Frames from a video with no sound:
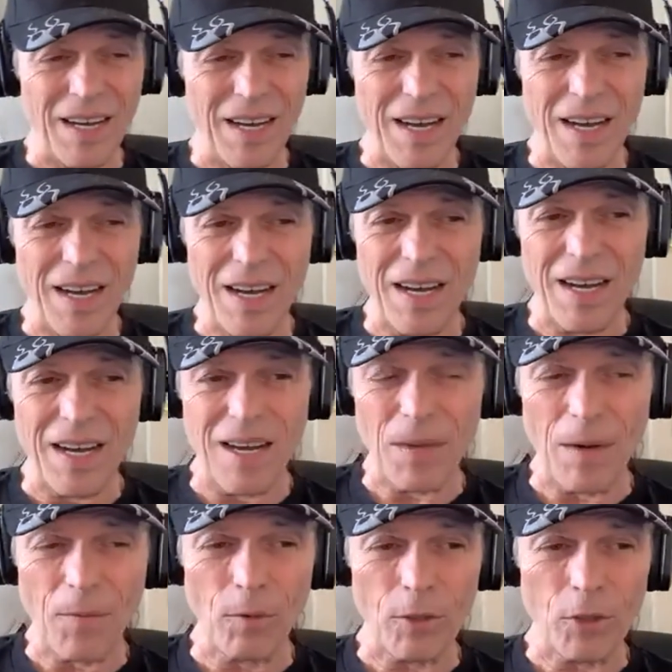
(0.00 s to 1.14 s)

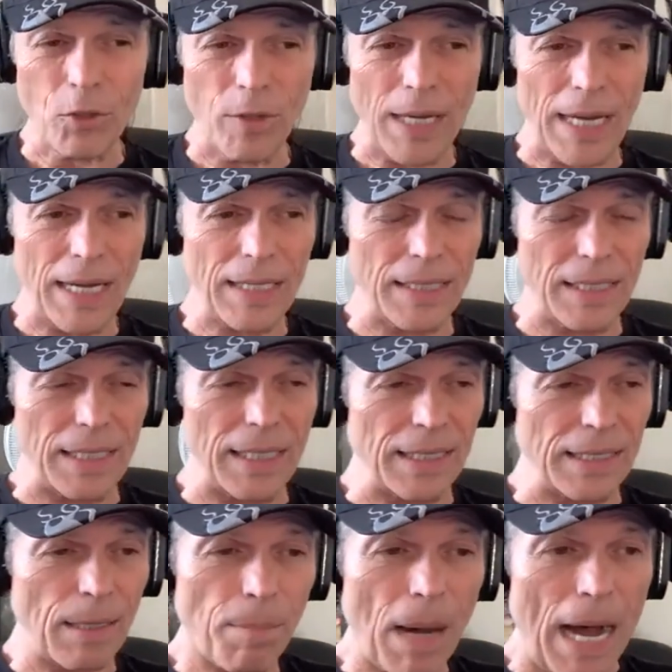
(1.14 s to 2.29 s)
Of course, you had
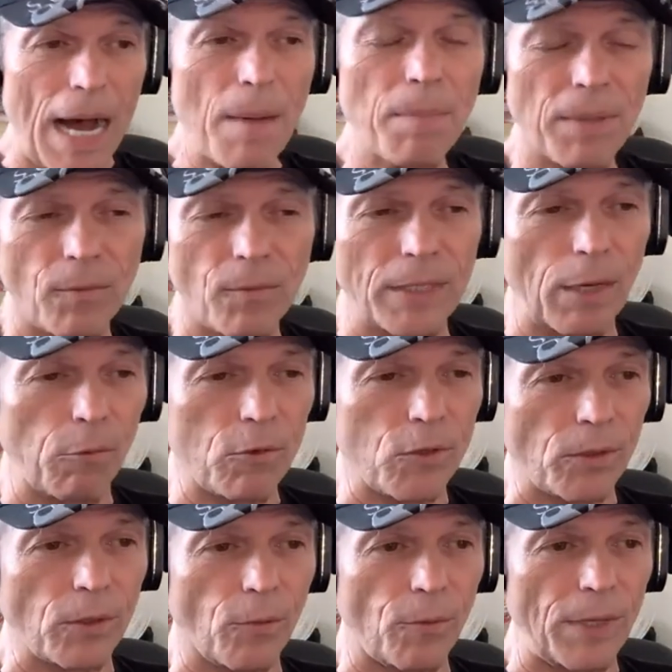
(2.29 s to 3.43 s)
the pop that
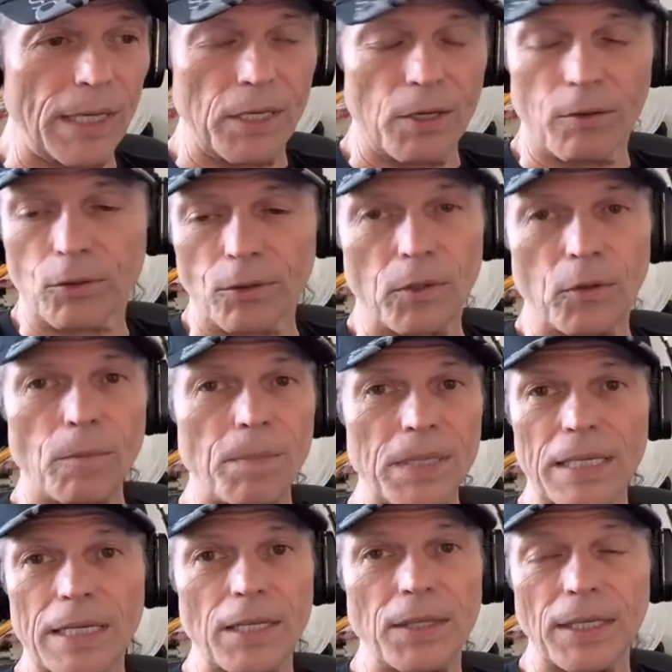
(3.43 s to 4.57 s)
was on the radio, so it could
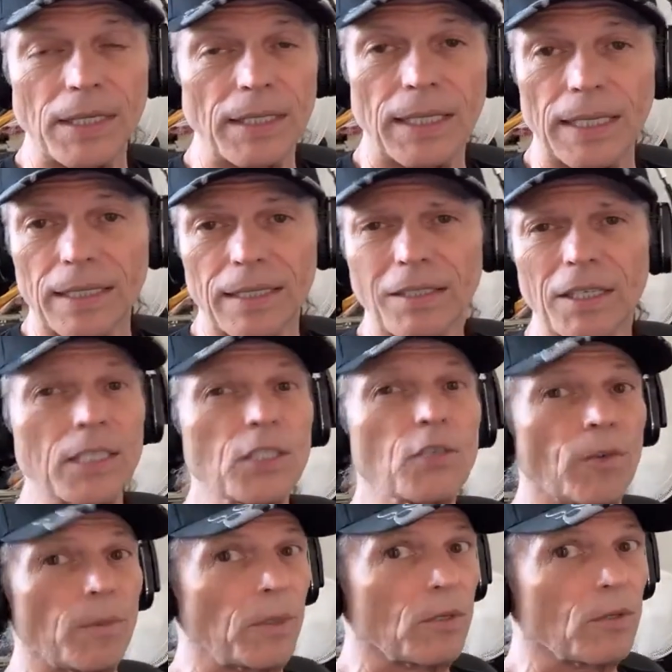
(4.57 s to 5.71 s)
be anything like
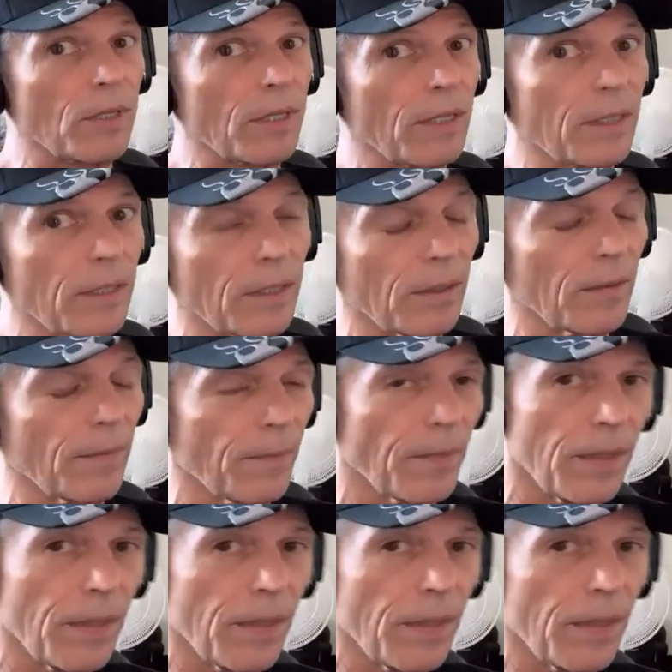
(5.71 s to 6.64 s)
country music, you know.